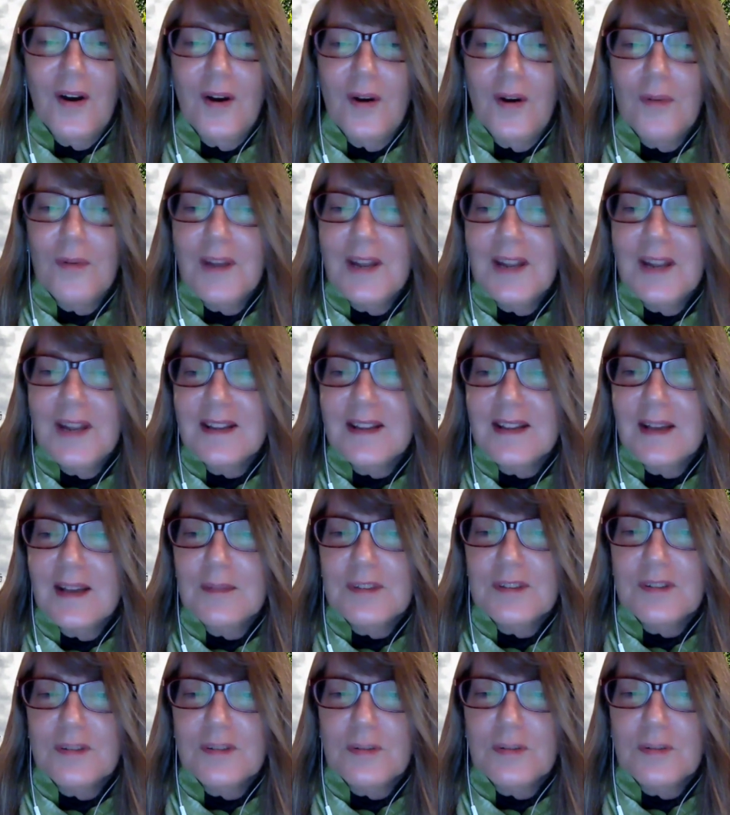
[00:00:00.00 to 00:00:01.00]
All right,
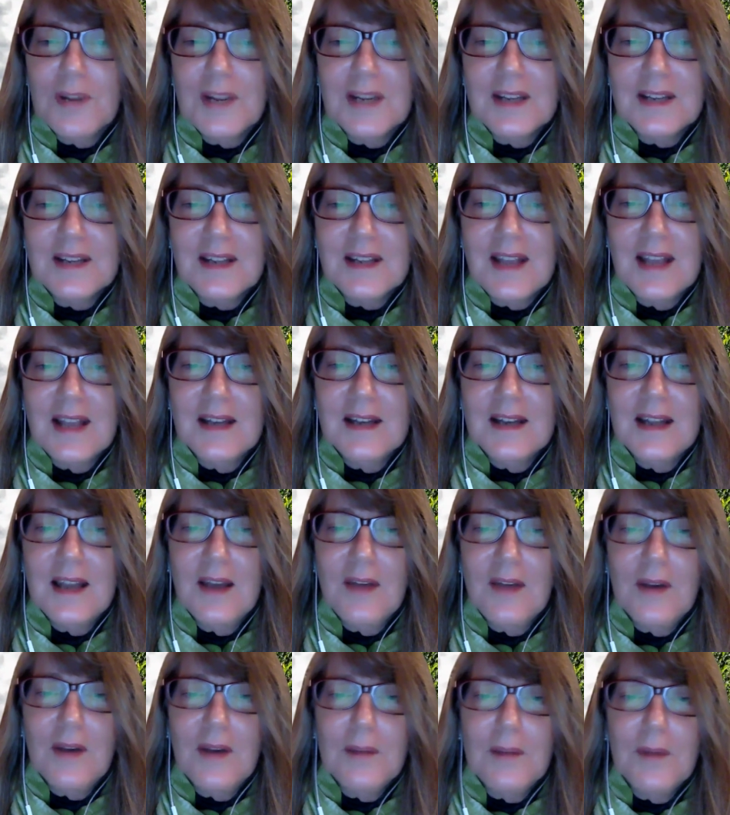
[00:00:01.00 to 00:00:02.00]
that was great. And
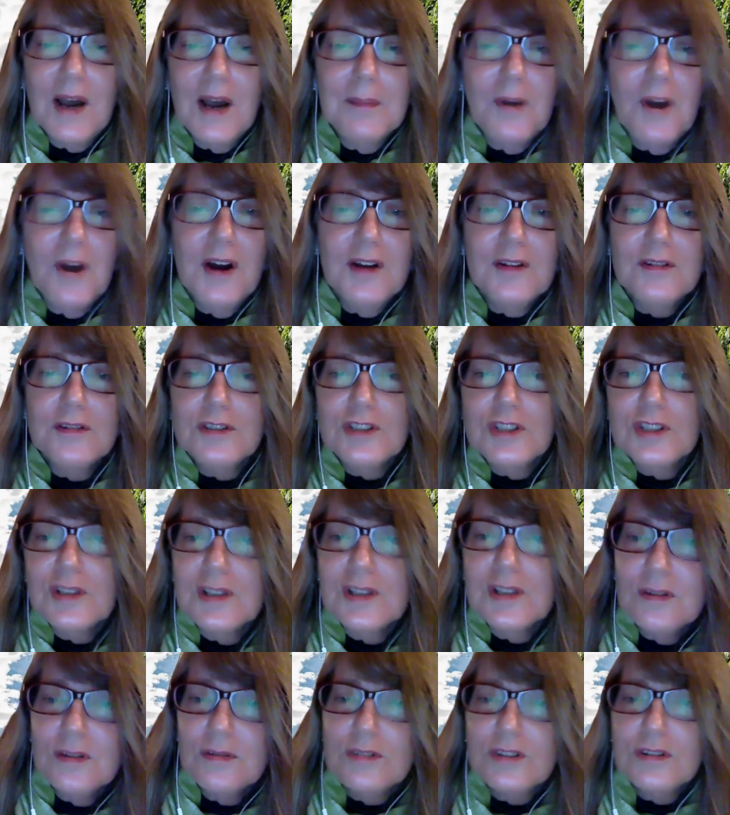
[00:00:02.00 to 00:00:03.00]
now I'm honored
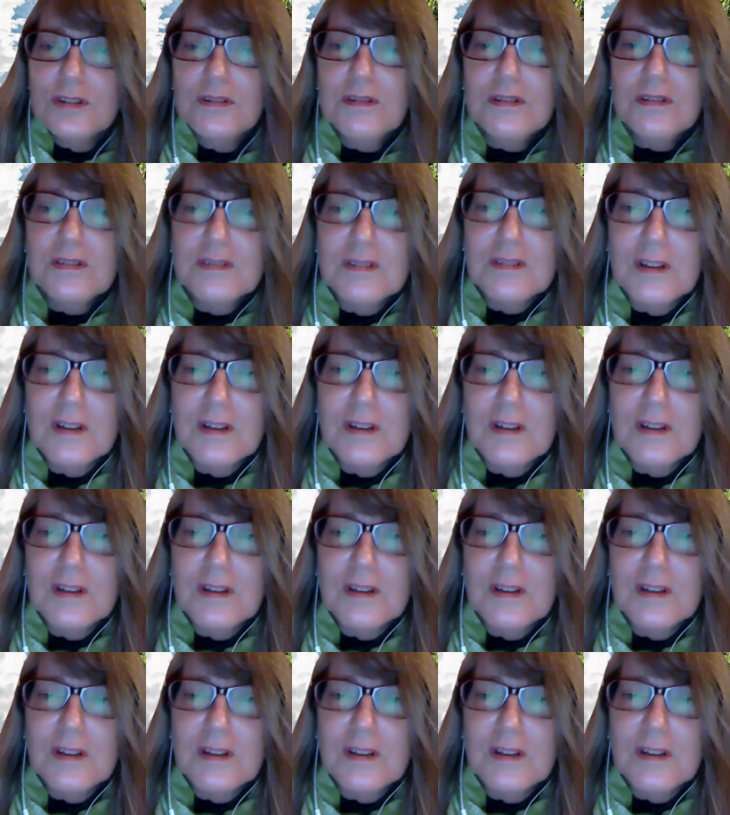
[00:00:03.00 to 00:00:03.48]
to introduce